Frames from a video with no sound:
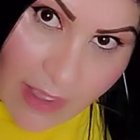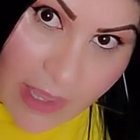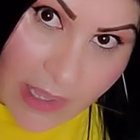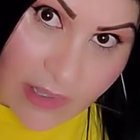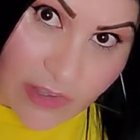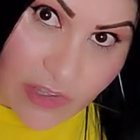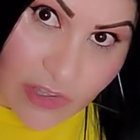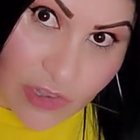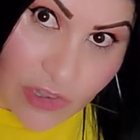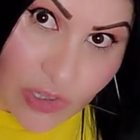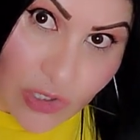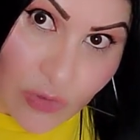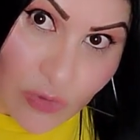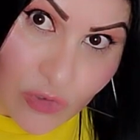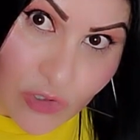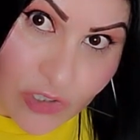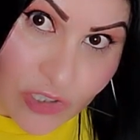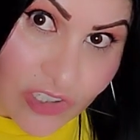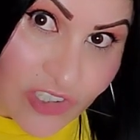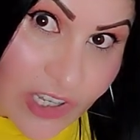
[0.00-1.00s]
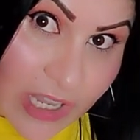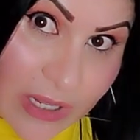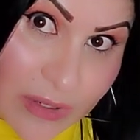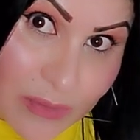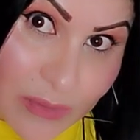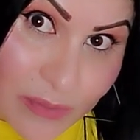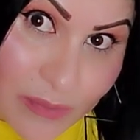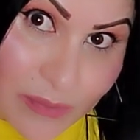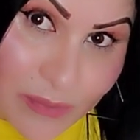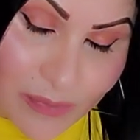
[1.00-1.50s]
it's new to the channel.
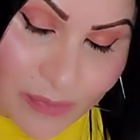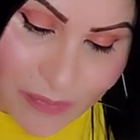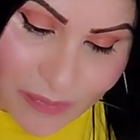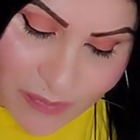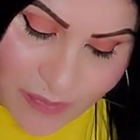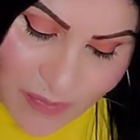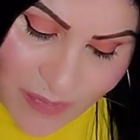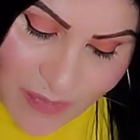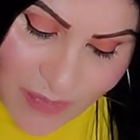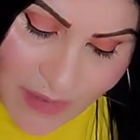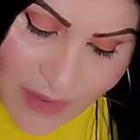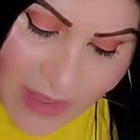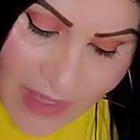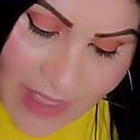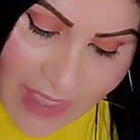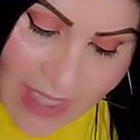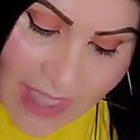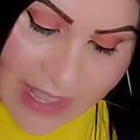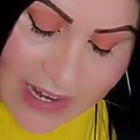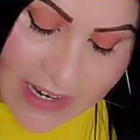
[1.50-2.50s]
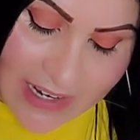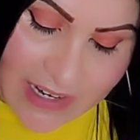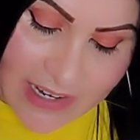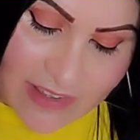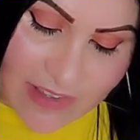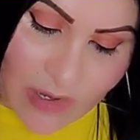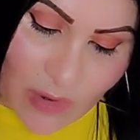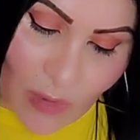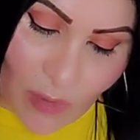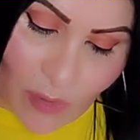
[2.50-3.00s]
And it
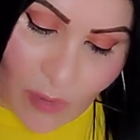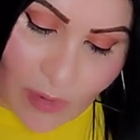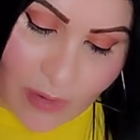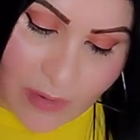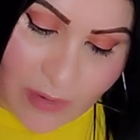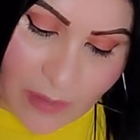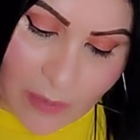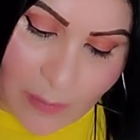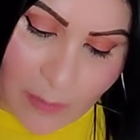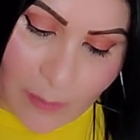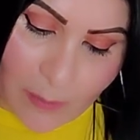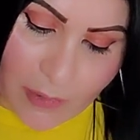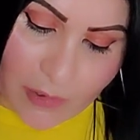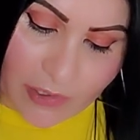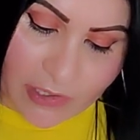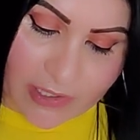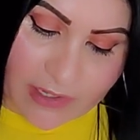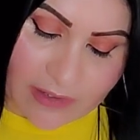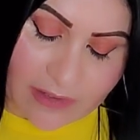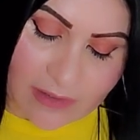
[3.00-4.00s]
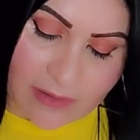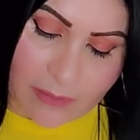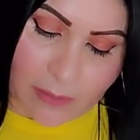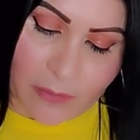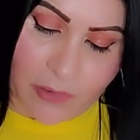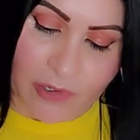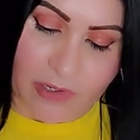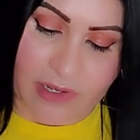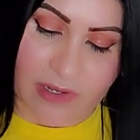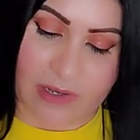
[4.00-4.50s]
is called Merk
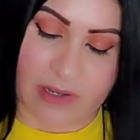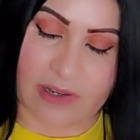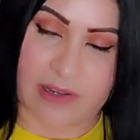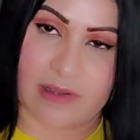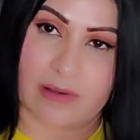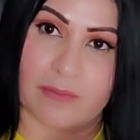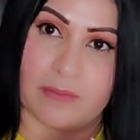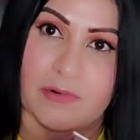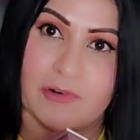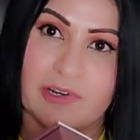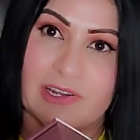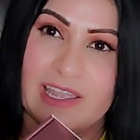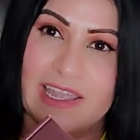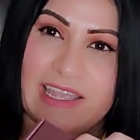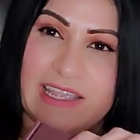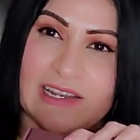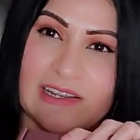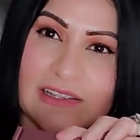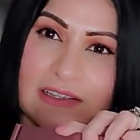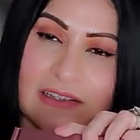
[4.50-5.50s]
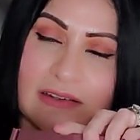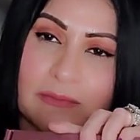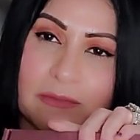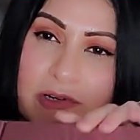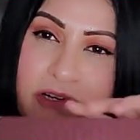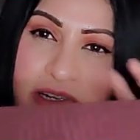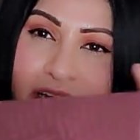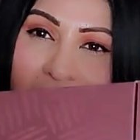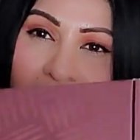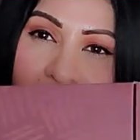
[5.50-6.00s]
Merk Merkaela
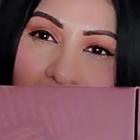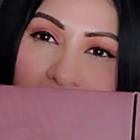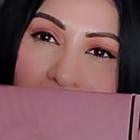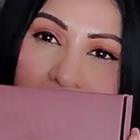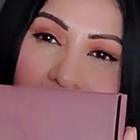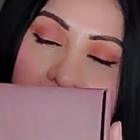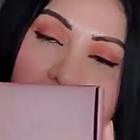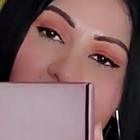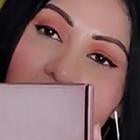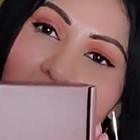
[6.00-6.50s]
Merkaela.